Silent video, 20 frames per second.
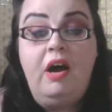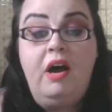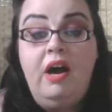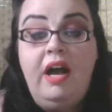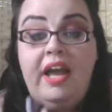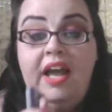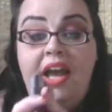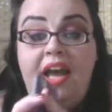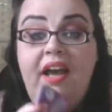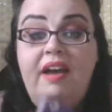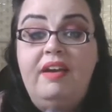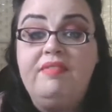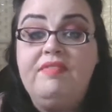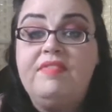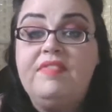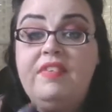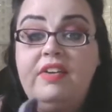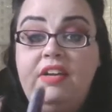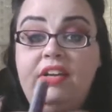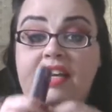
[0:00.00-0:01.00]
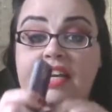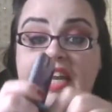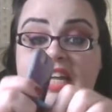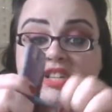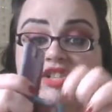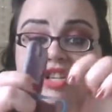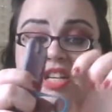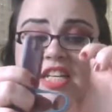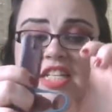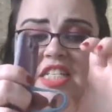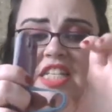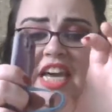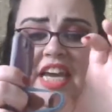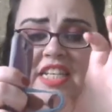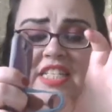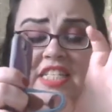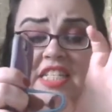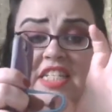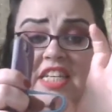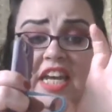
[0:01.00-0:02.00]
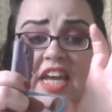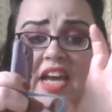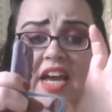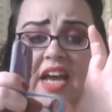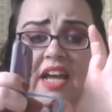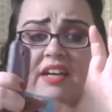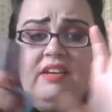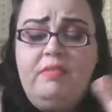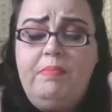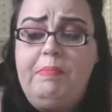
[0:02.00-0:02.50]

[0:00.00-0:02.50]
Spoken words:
I have literally tested it and